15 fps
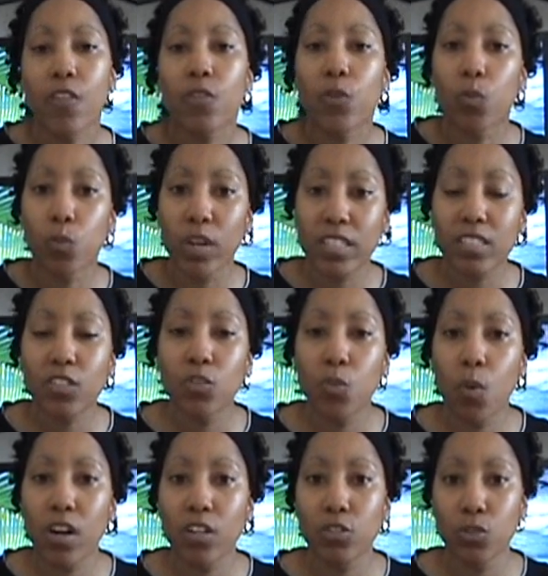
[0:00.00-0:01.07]
The reason you
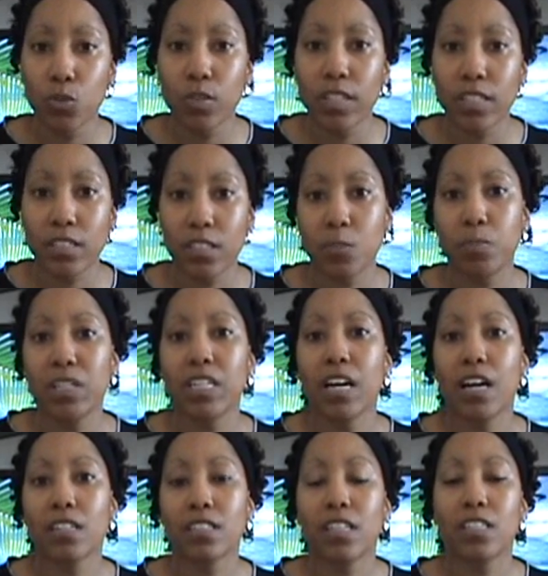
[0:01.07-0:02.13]
want to do this is
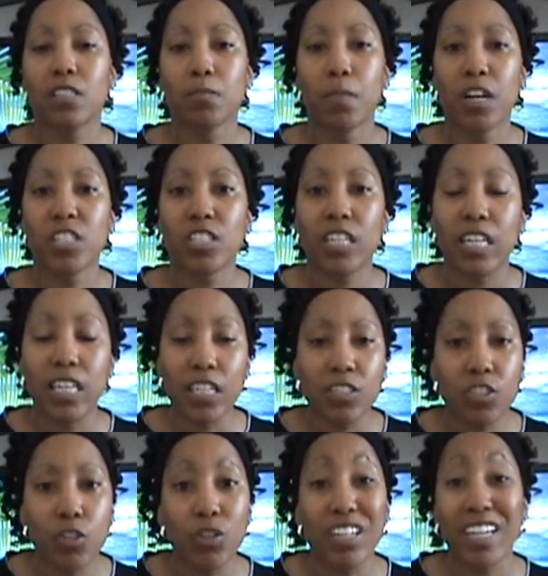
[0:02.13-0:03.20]
because it's much
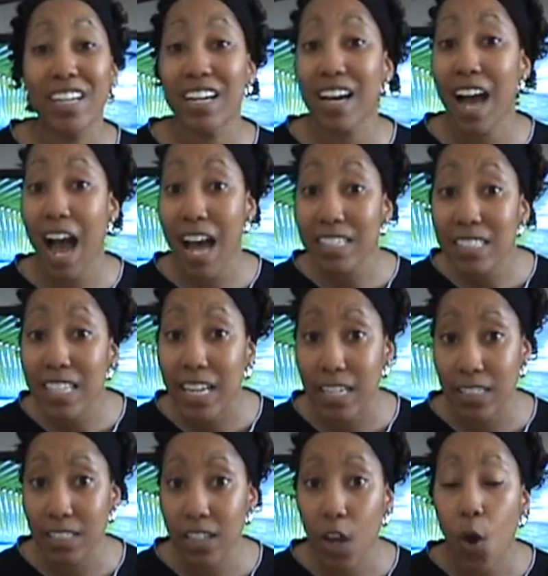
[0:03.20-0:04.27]
easier to get
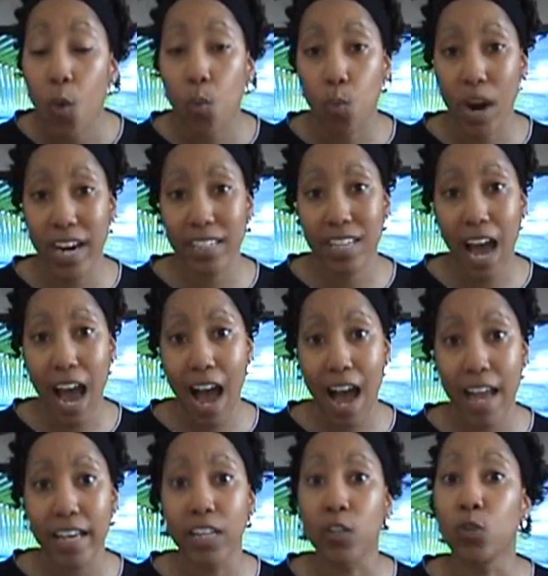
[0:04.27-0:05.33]
content ranked
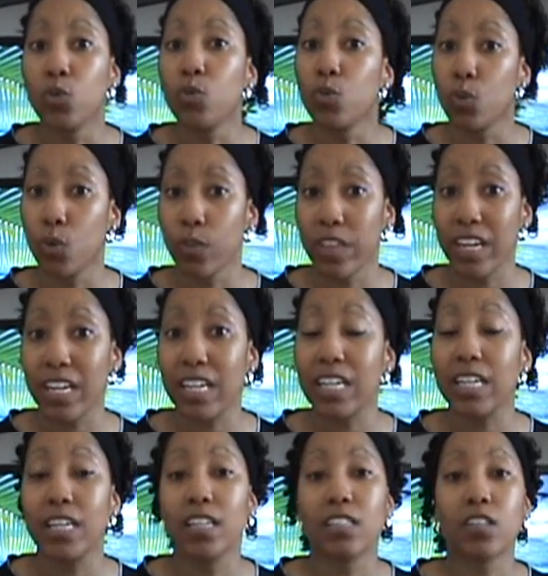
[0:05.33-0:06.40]
high in Google than it
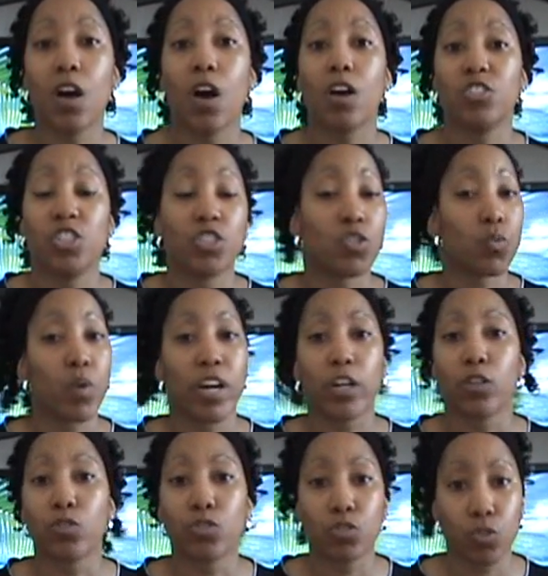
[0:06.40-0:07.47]
is uh, just a
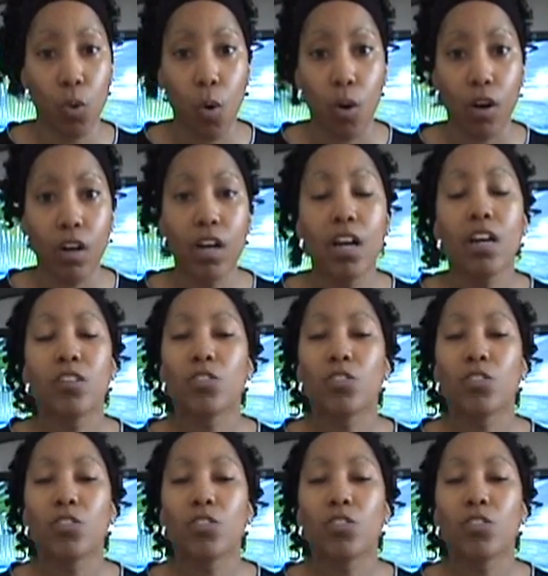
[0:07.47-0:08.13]
regular store.